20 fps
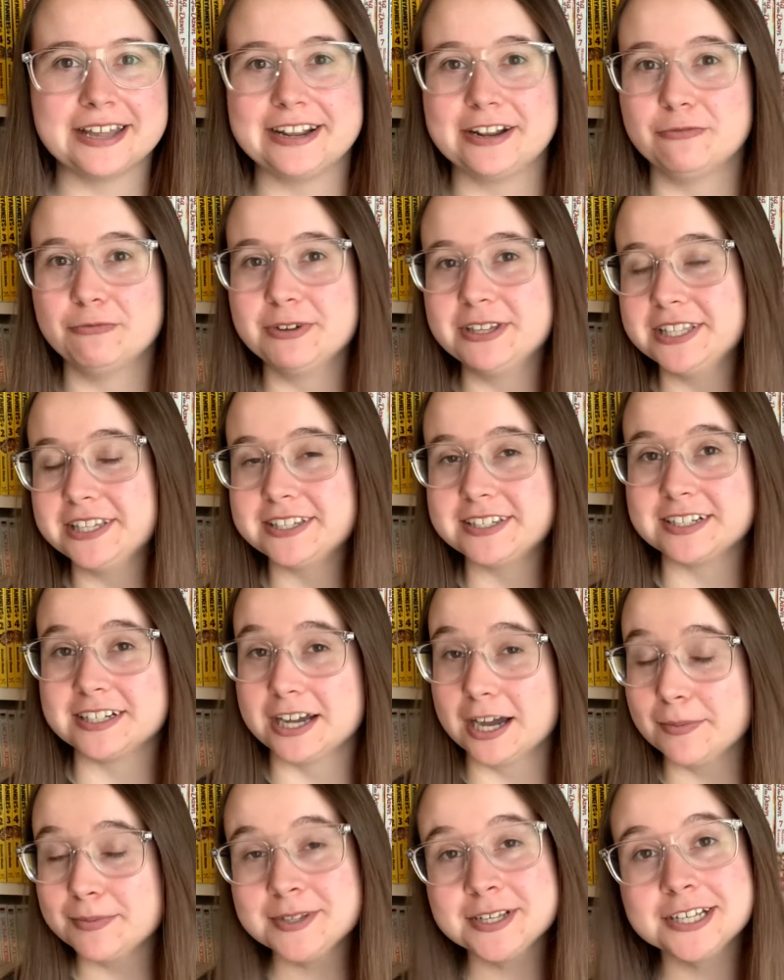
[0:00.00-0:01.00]
and read the
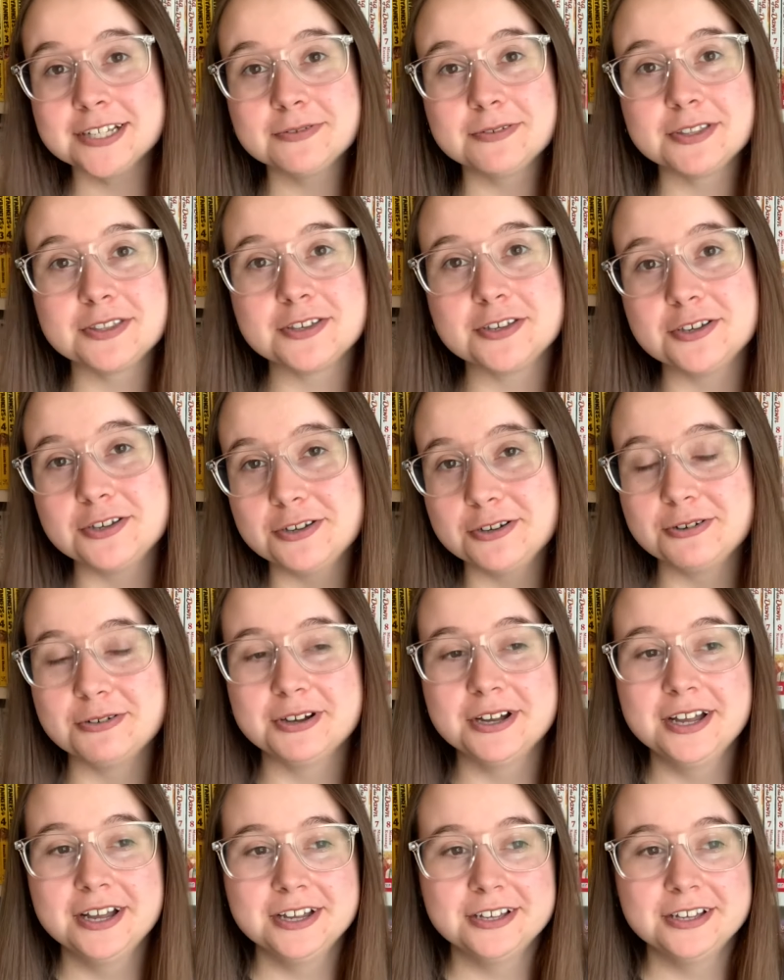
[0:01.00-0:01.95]
synopsis with you